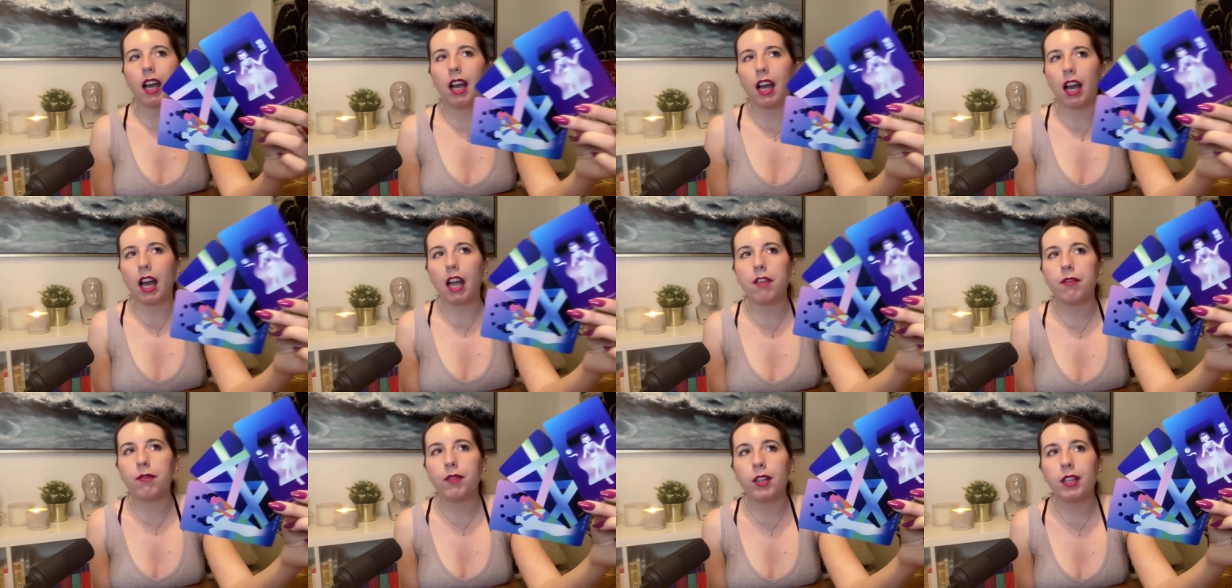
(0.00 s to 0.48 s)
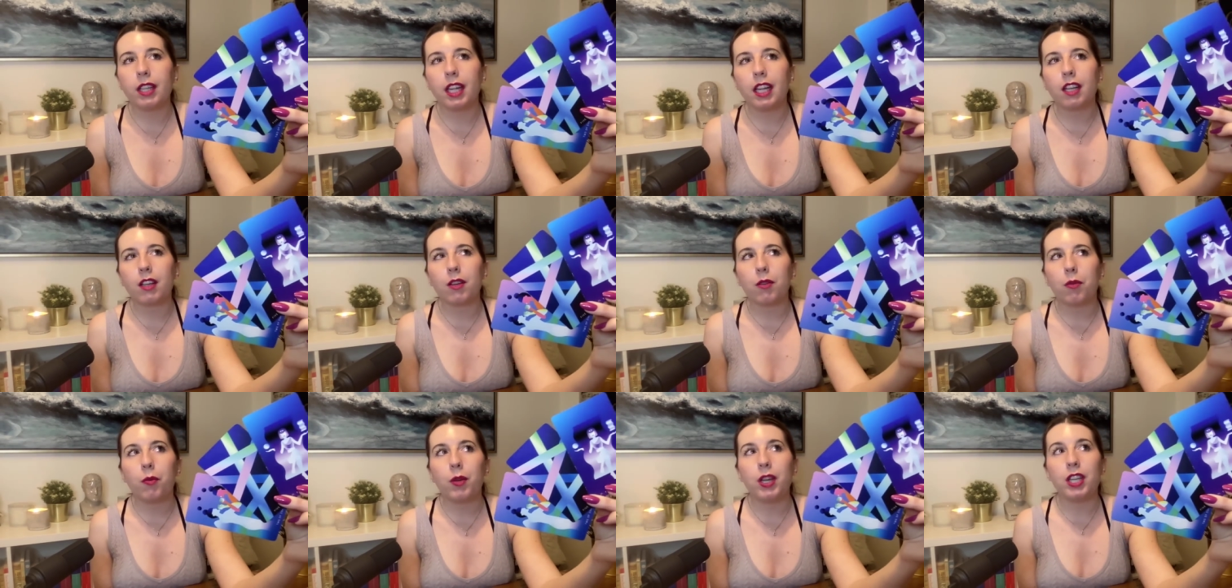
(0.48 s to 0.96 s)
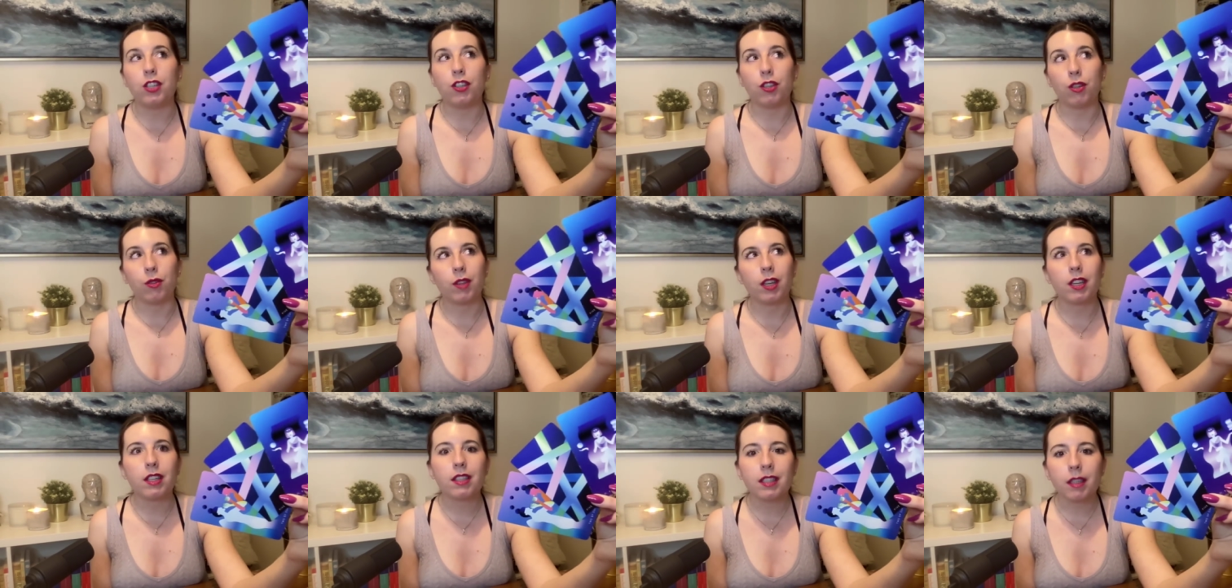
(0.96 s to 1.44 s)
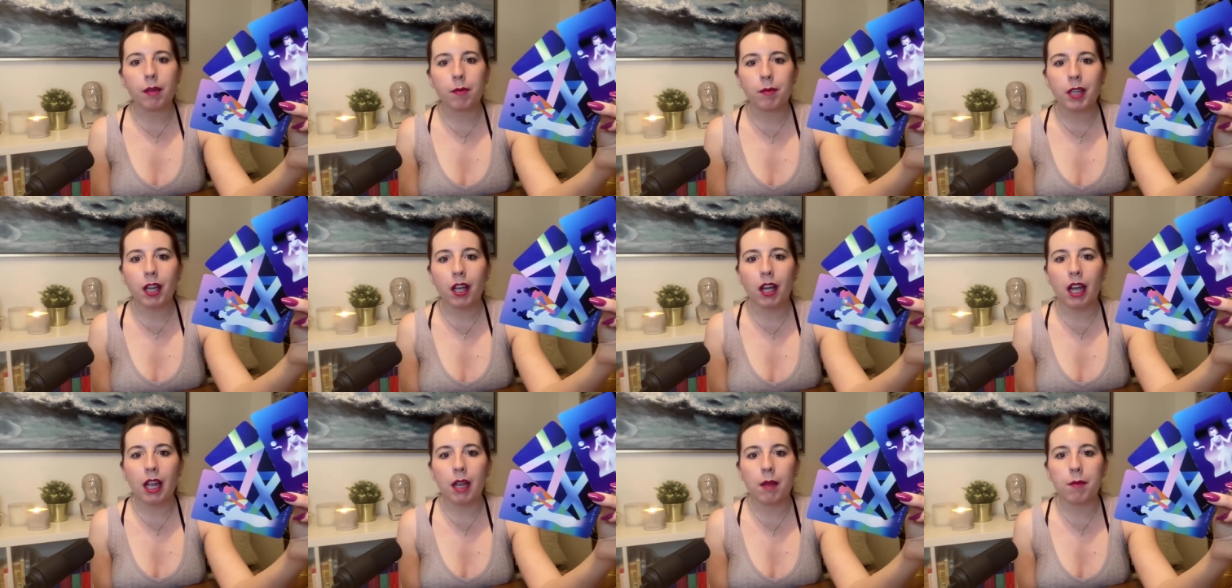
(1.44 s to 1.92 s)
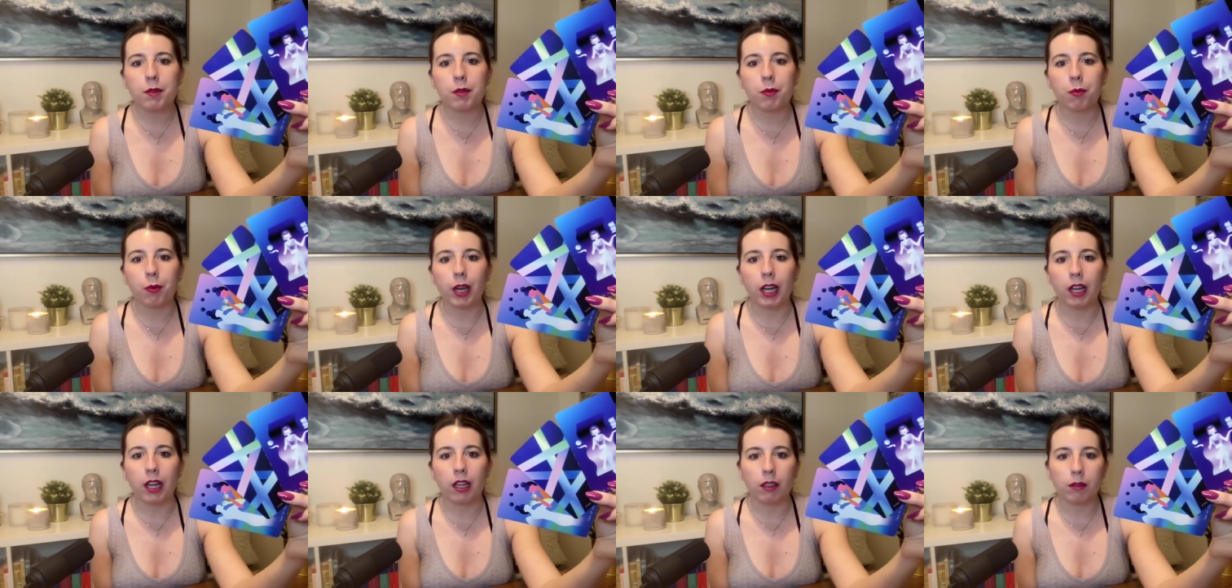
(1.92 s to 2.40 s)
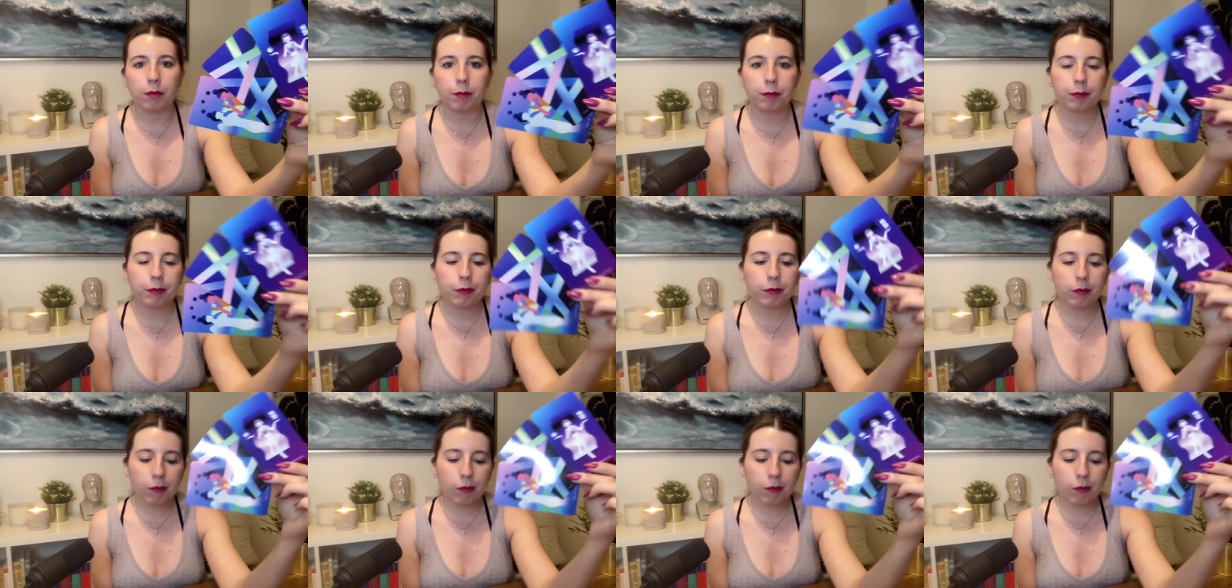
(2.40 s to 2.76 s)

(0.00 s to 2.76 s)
I feel like we do this sometimes where